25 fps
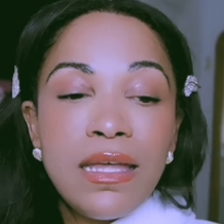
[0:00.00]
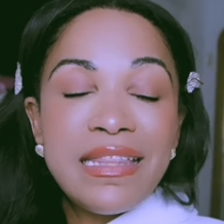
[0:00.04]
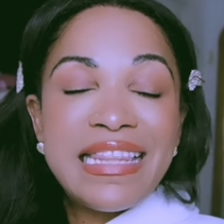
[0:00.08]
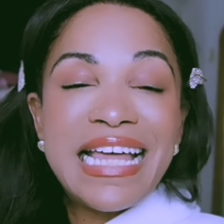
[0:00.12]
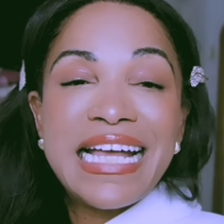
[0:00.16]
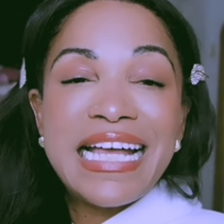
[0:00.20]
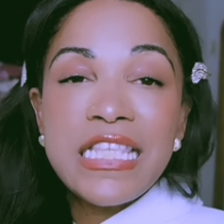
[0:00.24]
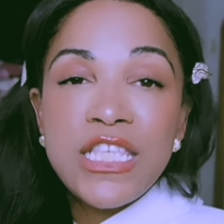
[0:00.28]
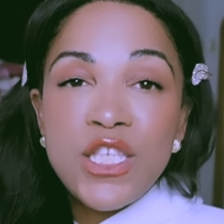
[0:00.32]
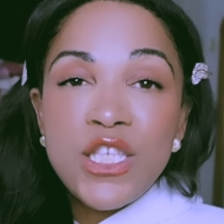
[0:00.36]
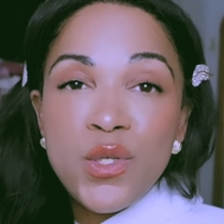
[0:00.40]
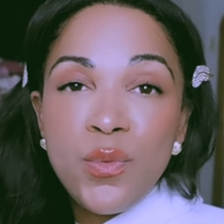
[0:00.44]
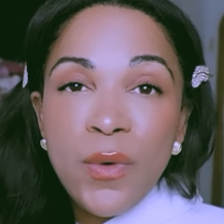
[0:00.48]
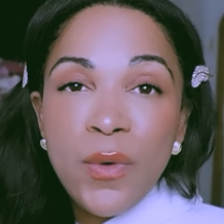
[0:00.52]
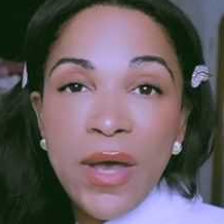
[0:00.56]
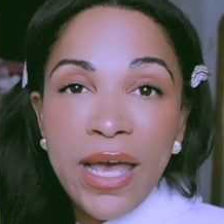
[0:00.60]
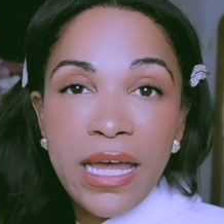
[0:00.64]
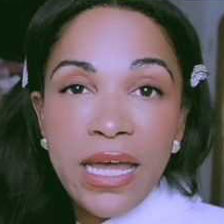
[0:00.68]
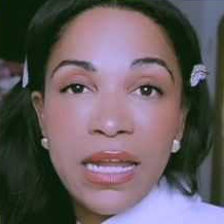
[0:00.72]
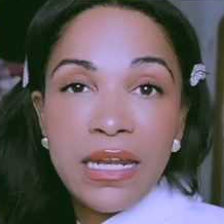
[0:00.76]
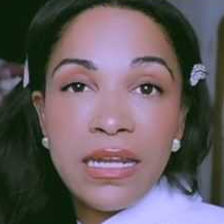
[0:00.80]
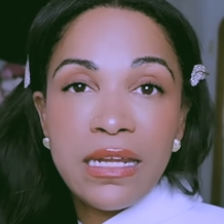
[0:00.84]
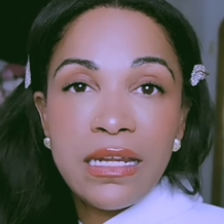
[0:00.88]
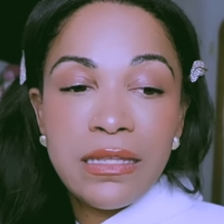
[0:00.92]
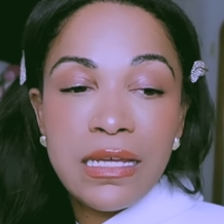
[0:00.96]
And that's
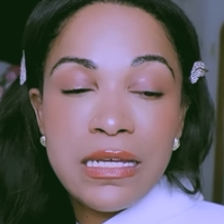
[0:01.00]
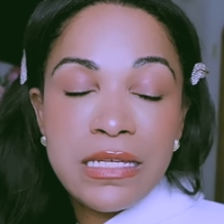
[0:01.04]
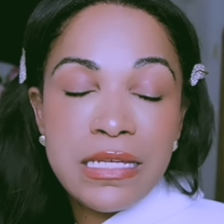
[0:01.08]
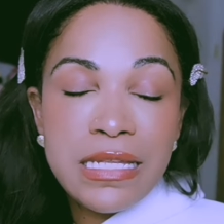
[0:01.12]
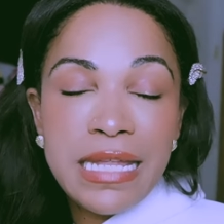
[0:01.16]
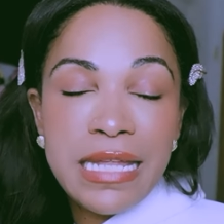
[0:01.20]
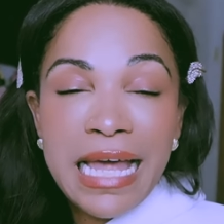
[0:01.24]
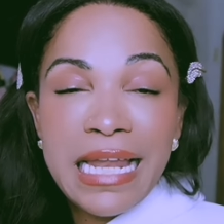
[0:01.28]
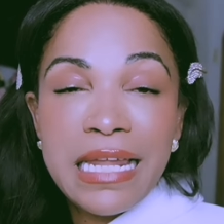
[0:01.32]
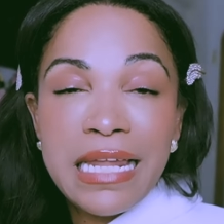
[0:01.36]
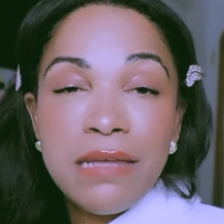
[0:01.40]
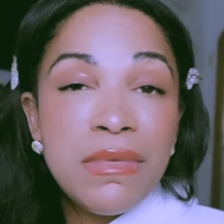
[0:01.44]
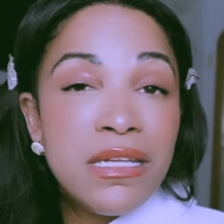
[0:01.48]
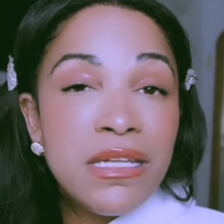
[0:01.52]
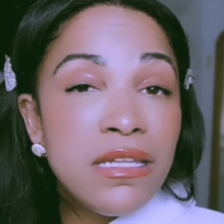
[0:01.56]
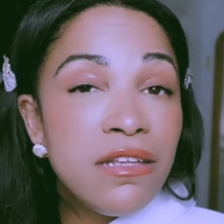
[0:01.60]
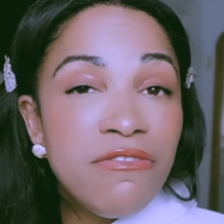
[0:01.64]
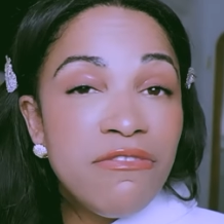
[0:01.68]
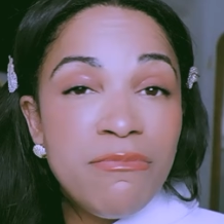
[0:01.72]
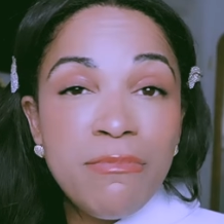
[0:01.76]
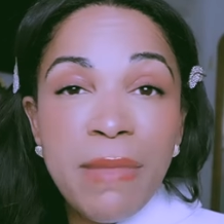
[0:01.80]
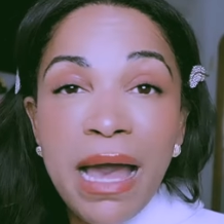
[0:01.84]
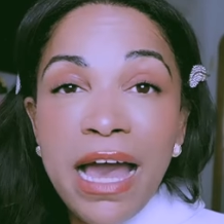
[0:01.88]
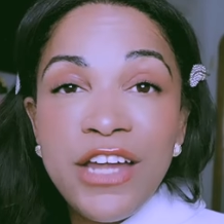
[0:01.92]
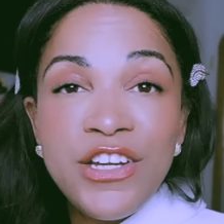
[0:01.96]
when there's an element
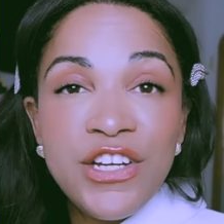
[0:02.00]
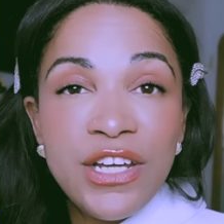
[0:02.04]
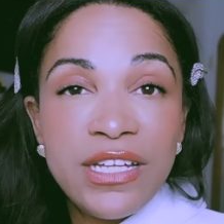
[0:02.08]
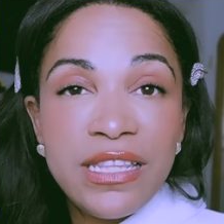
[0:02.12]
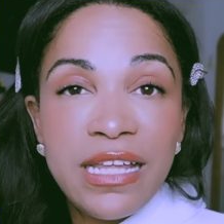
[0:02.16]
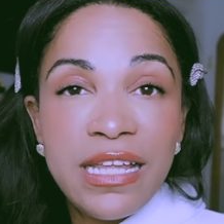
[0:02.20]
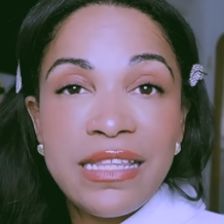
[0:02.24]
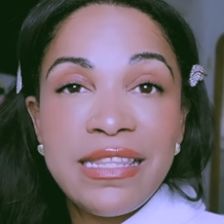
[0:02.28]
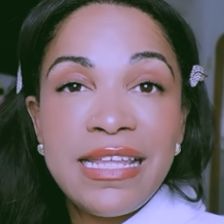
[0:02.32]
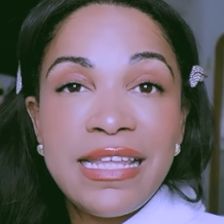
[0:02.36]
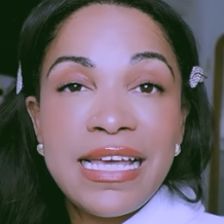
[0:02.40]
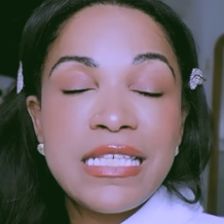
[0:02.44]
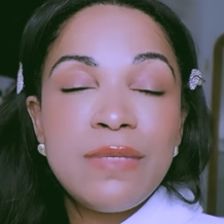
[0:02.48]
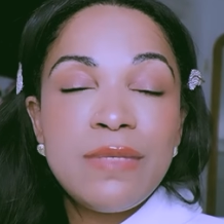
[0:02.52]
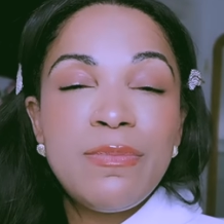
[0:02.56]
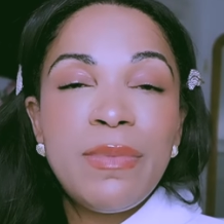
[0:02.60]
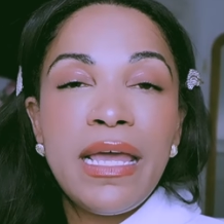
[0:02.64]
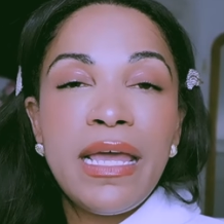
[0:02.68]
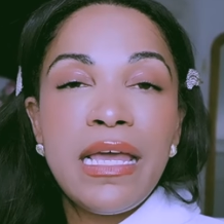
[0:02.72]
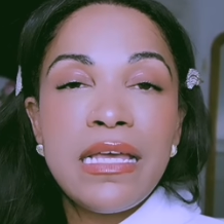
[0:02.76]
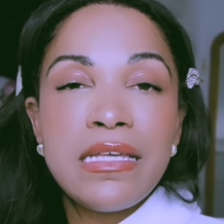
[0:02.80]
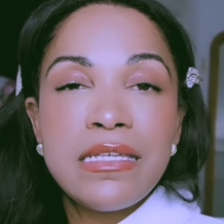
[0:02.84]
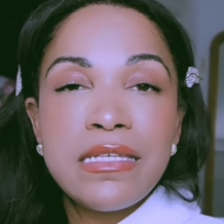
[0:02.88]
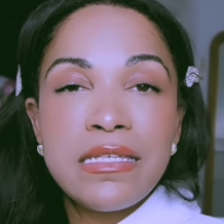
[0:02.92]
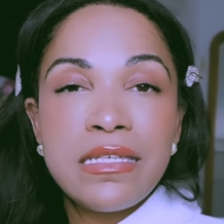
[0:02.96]
of magic that takes
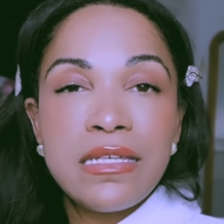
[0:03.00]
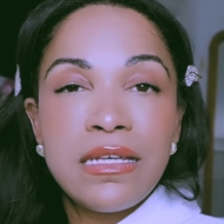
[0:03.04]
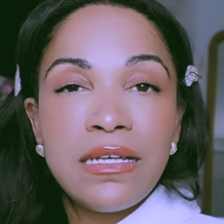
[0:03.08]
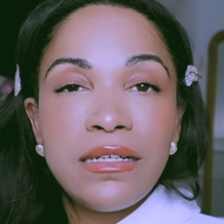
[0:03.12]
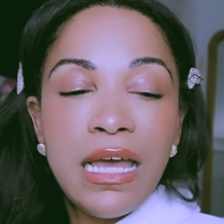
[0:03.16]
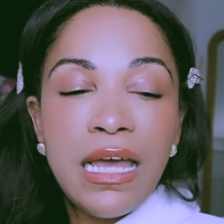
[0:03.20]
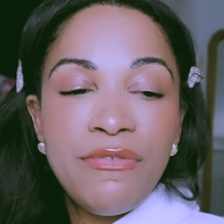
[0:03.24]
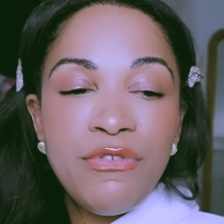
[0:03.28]
place.